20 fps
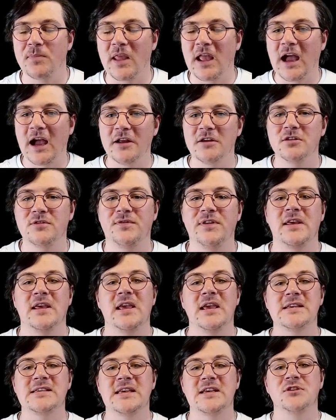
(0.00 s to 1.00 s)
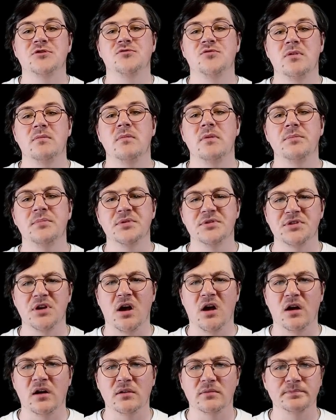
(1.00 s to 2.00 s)
I just think it's extremely
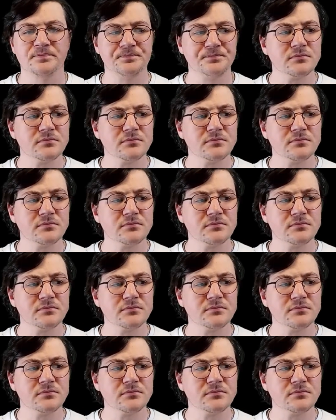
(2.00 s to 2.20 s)
bizarre.